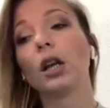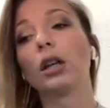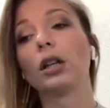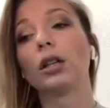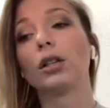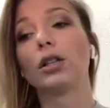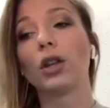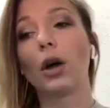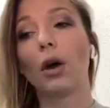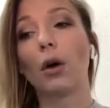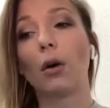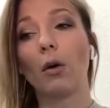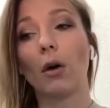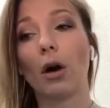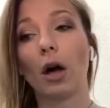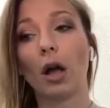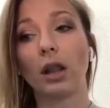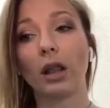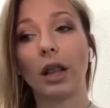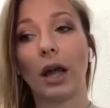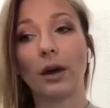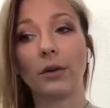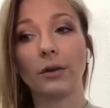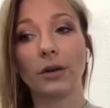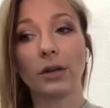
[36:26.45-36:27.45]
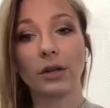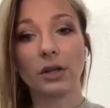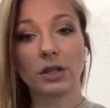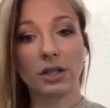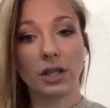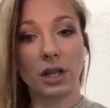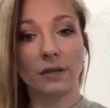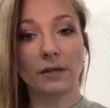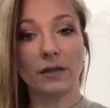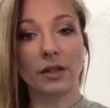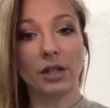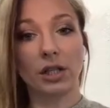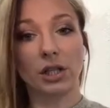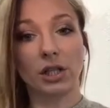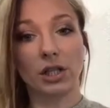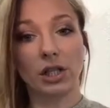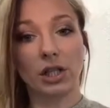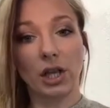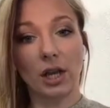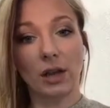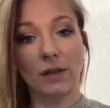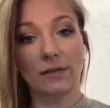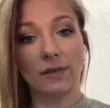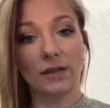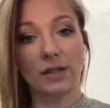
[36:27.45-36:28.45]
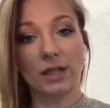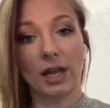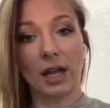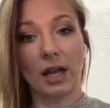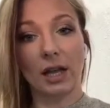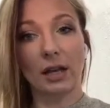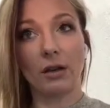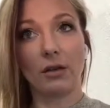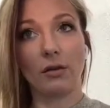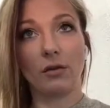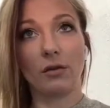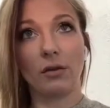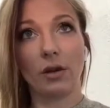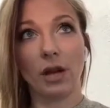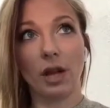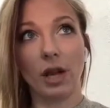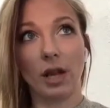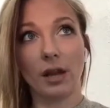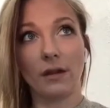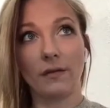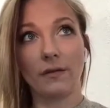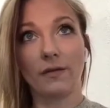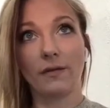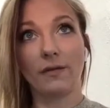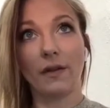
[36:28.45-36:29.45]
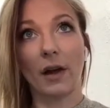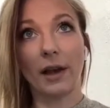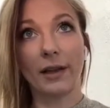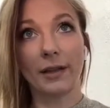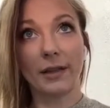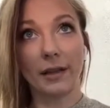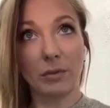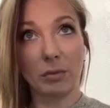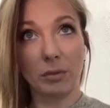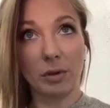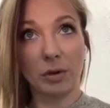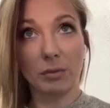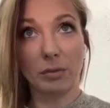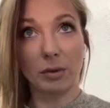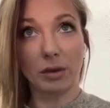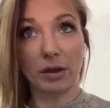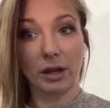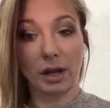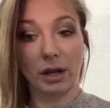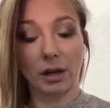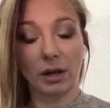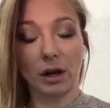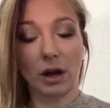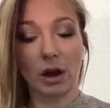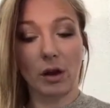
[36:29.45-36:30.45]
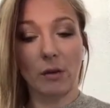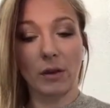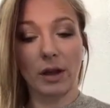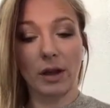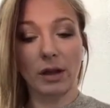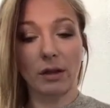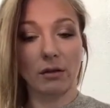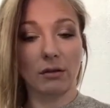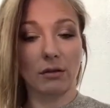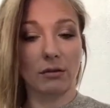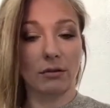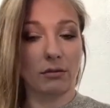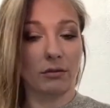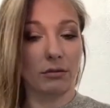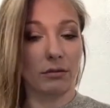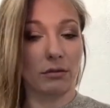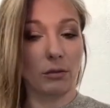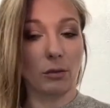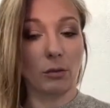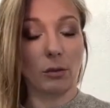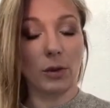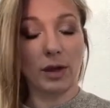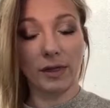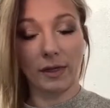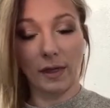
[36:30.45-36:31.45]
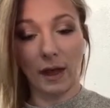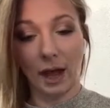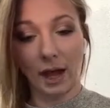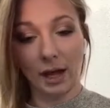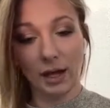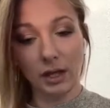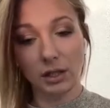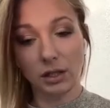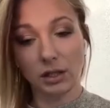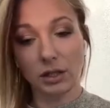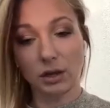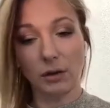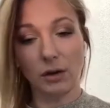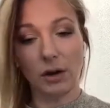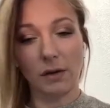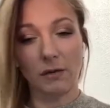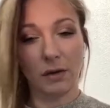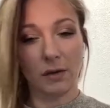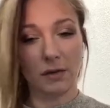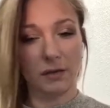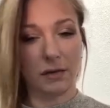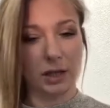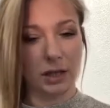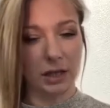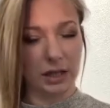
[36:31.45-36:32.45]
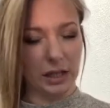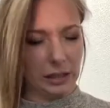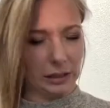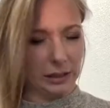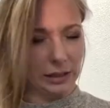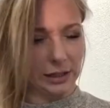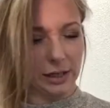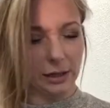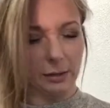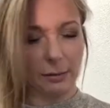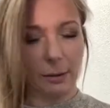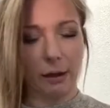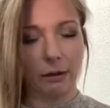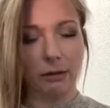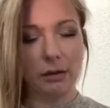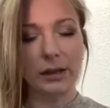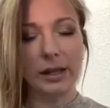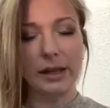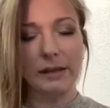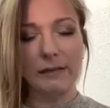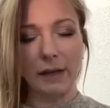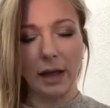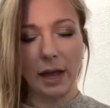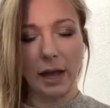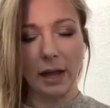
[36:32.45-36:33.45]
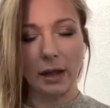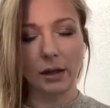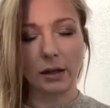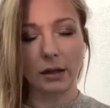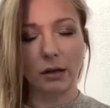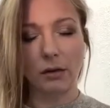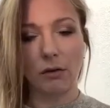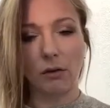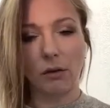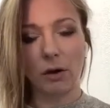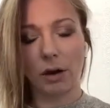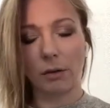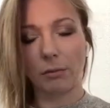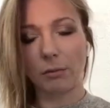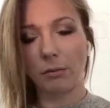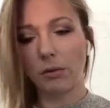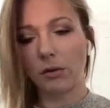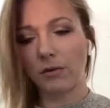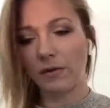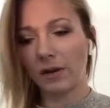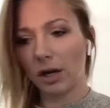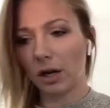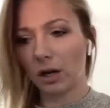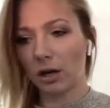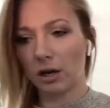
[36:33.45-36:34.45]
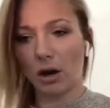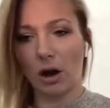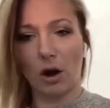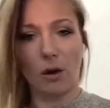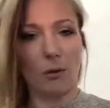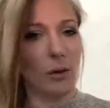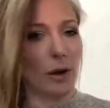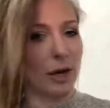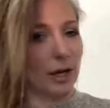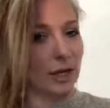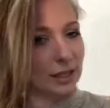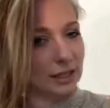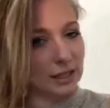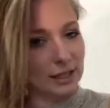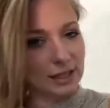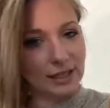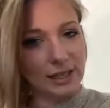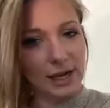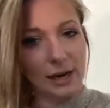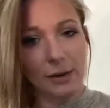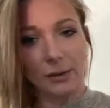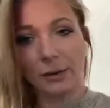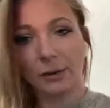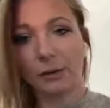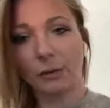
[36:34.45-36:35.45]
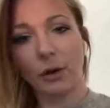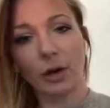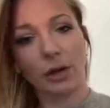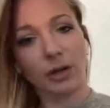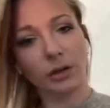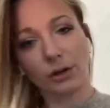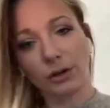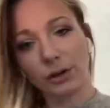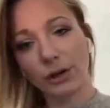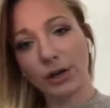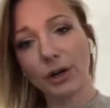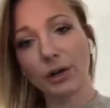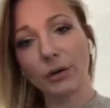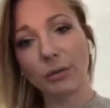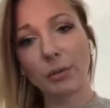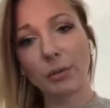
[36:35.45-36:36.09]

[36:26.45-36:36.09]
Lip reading: So allow yourself to shift and find the people that are going with that, and don't ever feel guilty about leaving or moving or not wanting to stay with one group